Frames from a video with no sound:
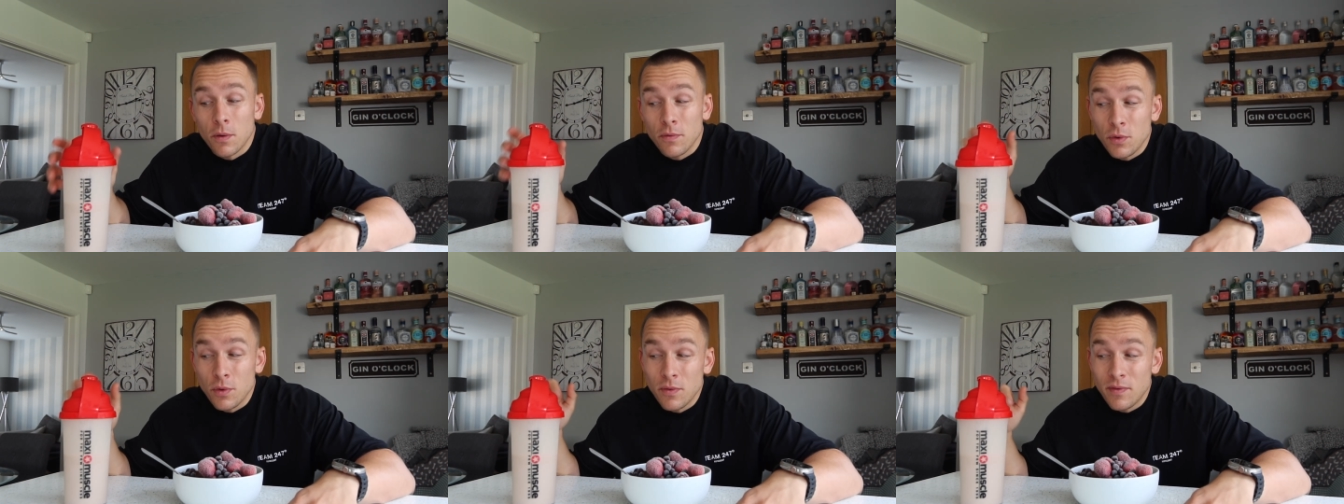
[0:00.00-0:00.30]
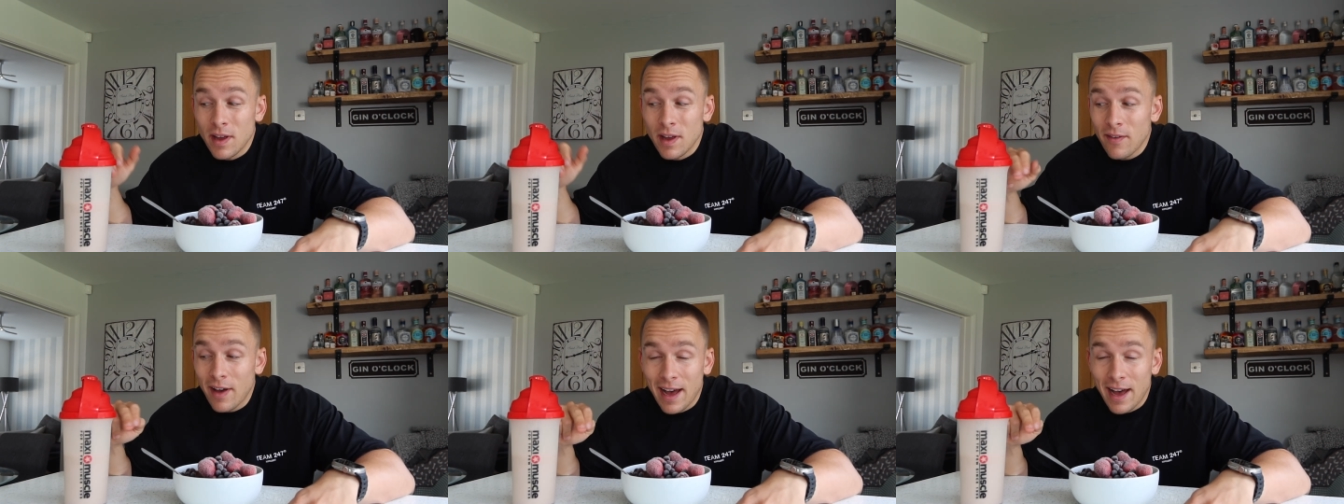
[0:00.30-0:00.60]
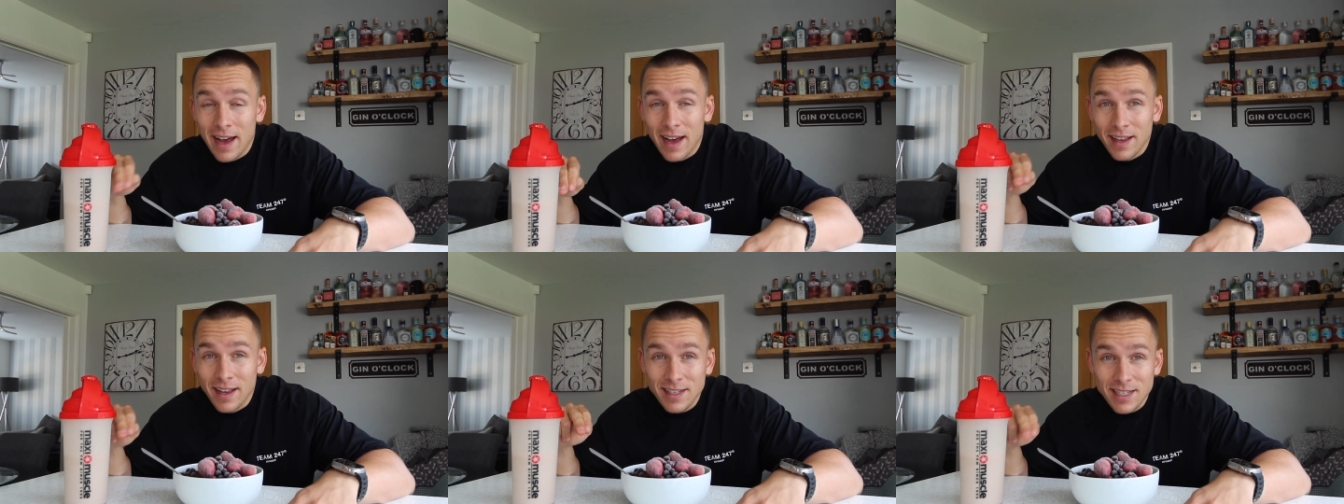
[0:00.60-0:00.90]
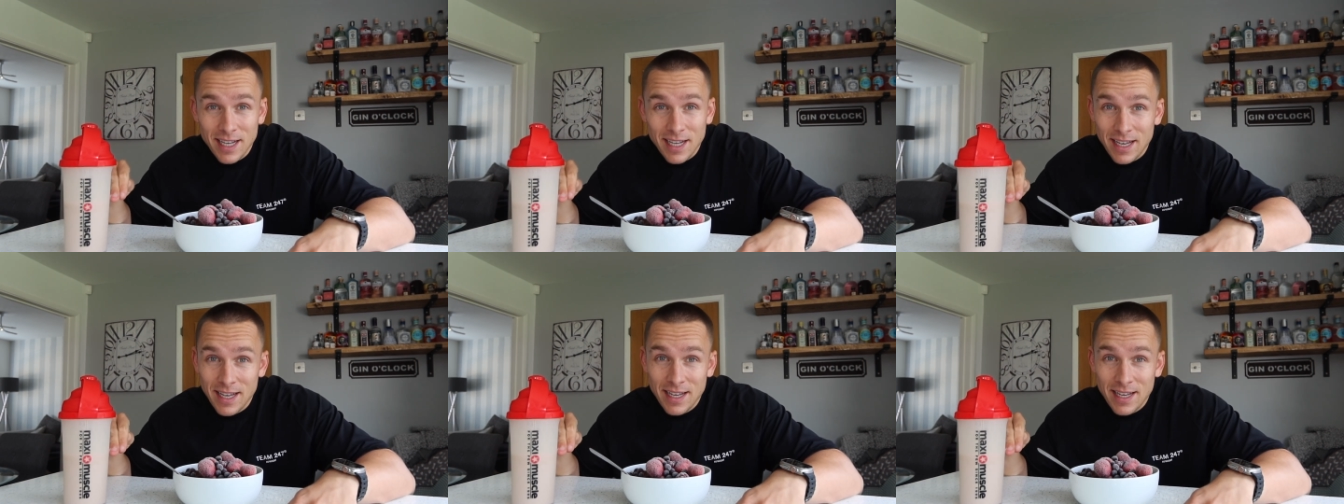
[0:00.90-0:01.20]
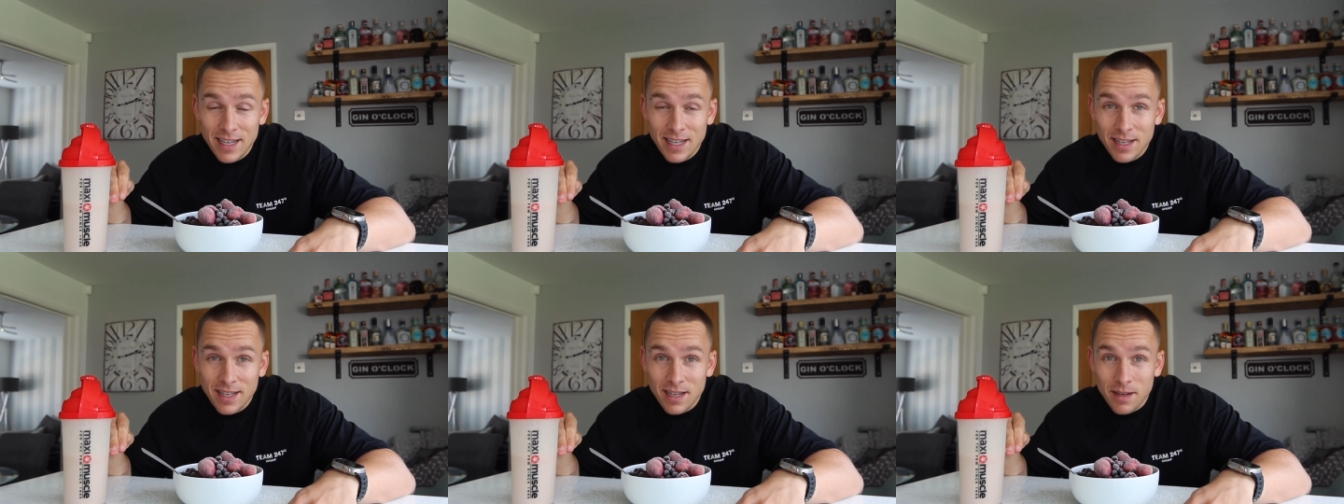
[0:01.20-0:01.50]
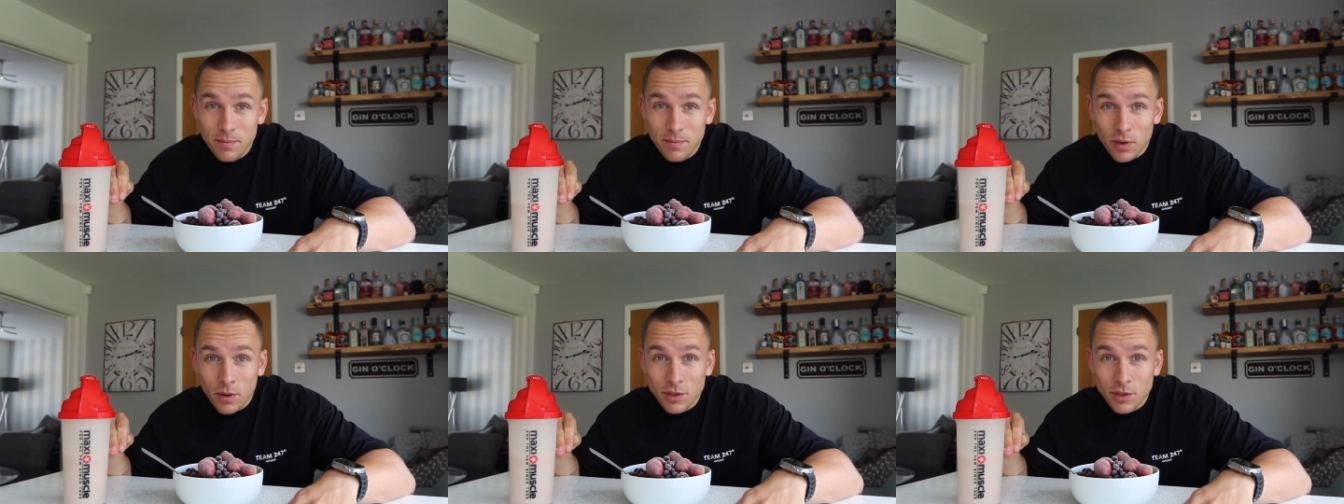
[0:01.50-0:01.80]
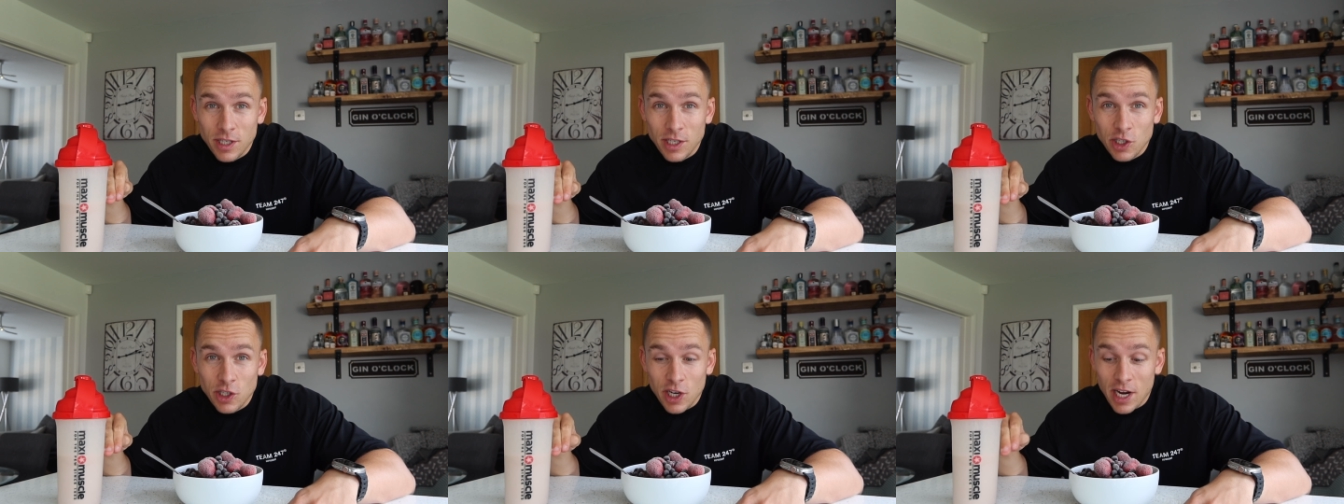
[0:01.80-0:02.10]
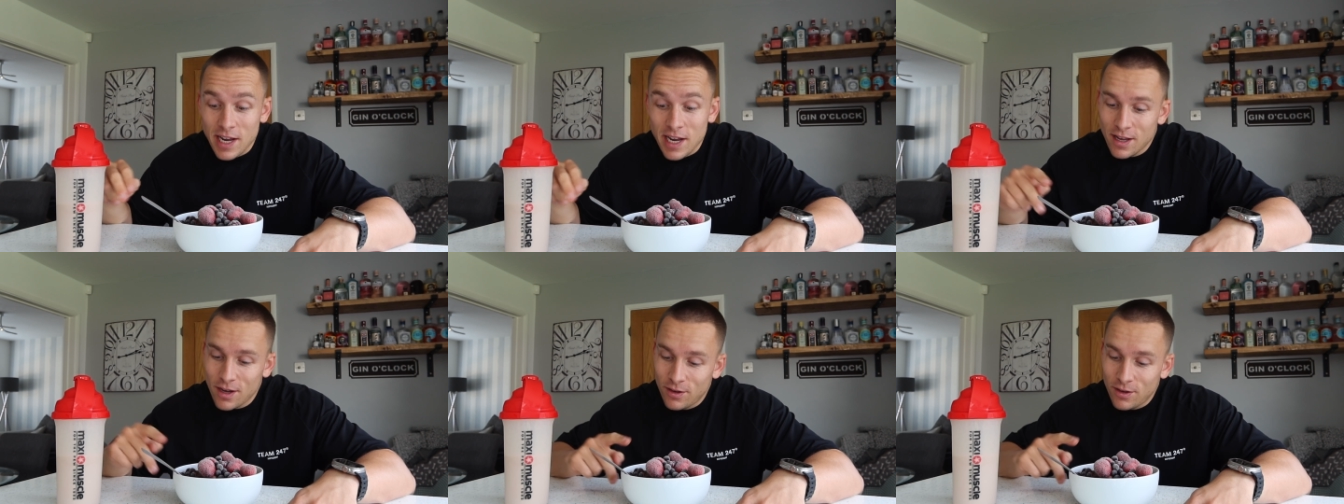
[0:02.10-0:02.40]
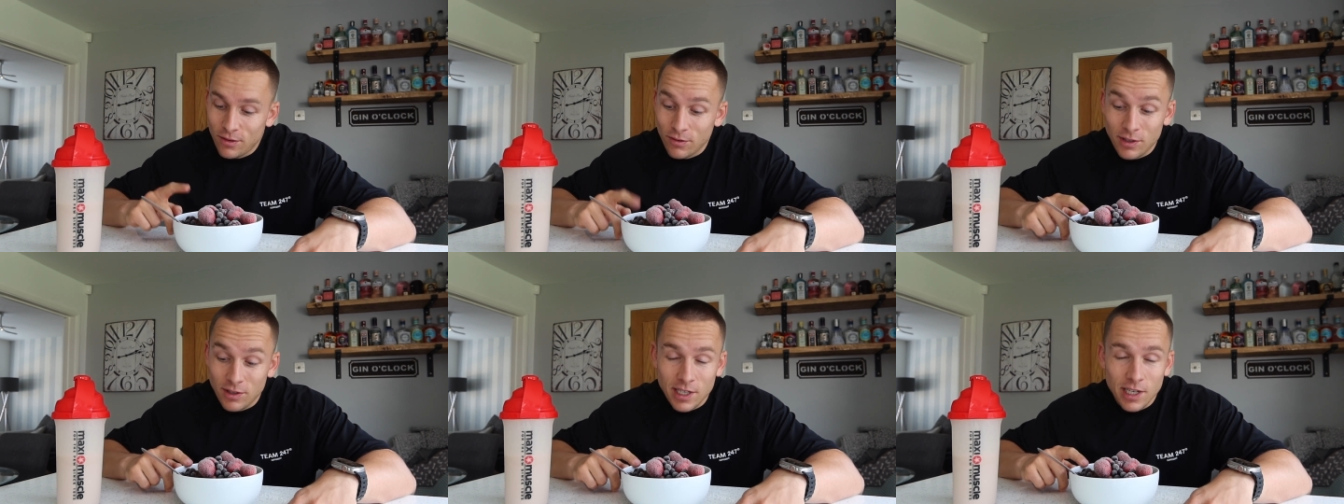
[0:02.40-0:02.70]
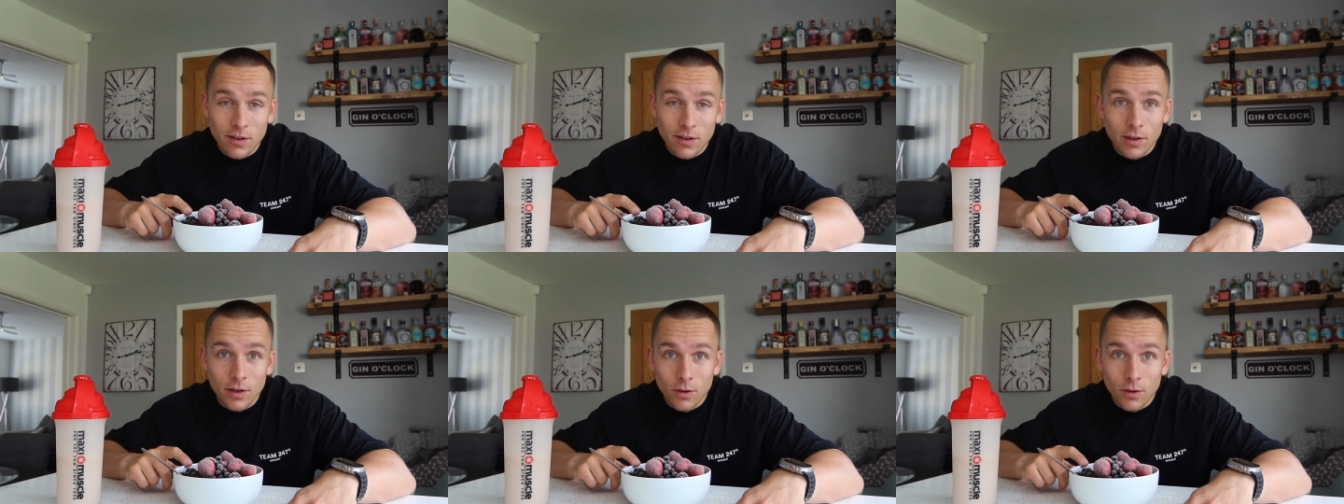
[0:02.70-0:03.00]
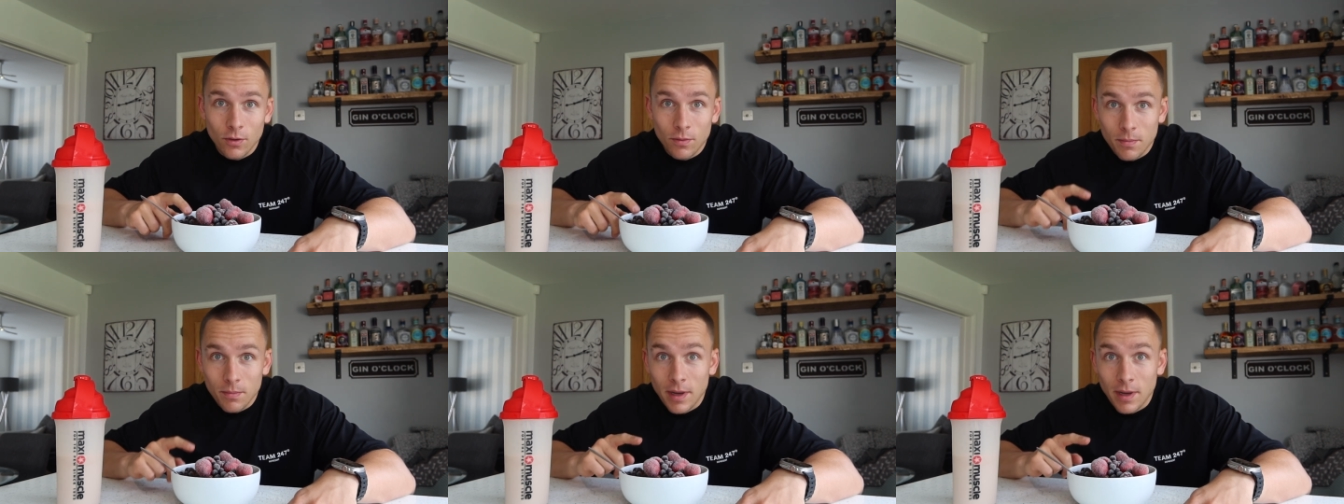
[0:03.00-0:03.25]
If you've never had a protein shake on cereal,